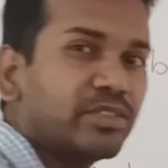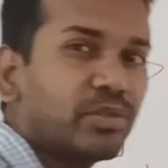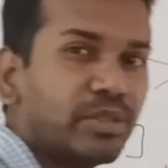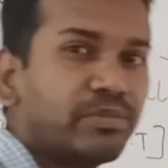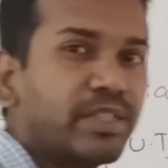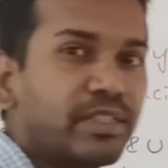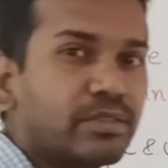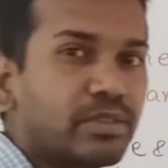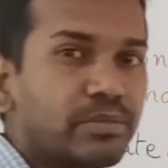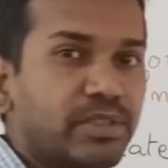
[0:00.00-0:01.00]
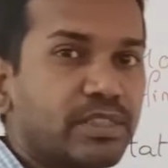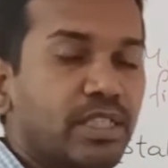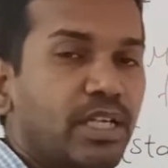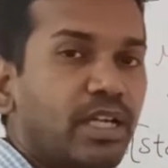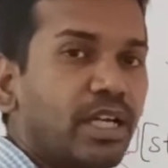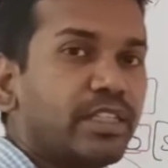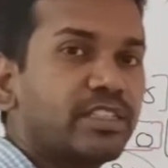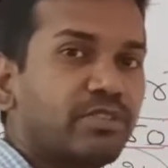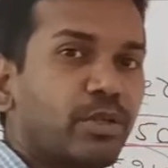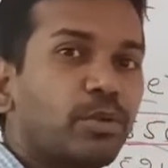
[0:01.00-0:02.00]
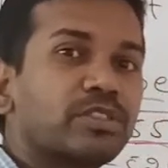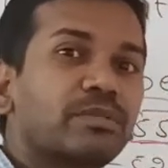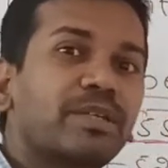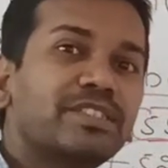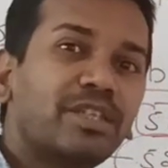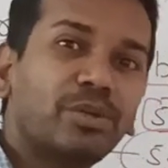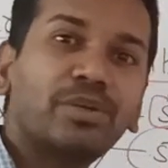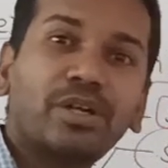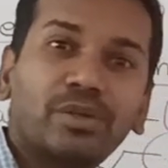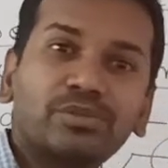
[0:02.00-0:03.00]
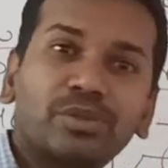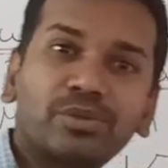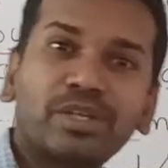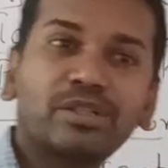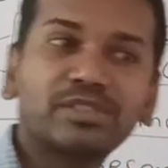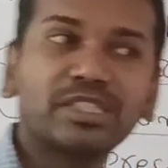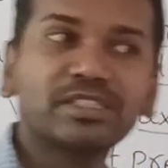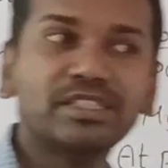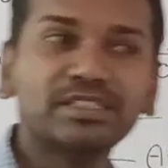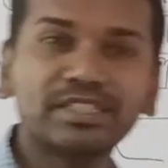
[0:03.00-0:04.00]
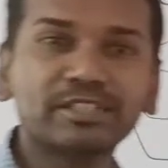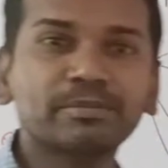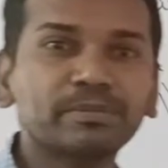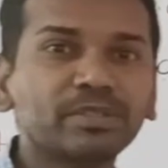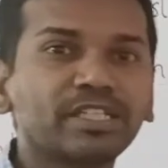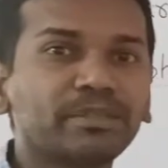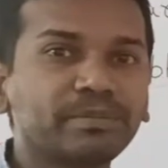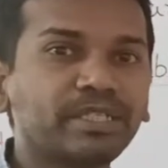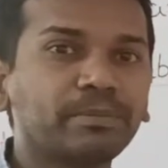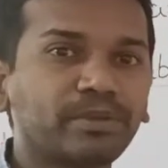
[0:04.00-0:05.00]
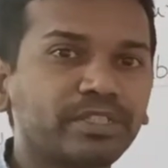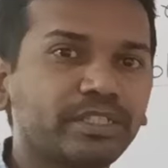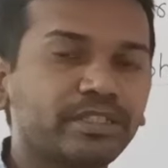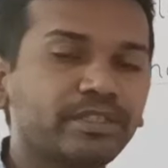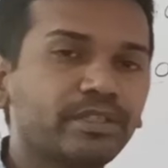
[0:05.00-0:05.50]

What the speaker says: least 25 years of age, and that's why Lok Sabha is a lower house. Lower house in the sense young people can be appointed.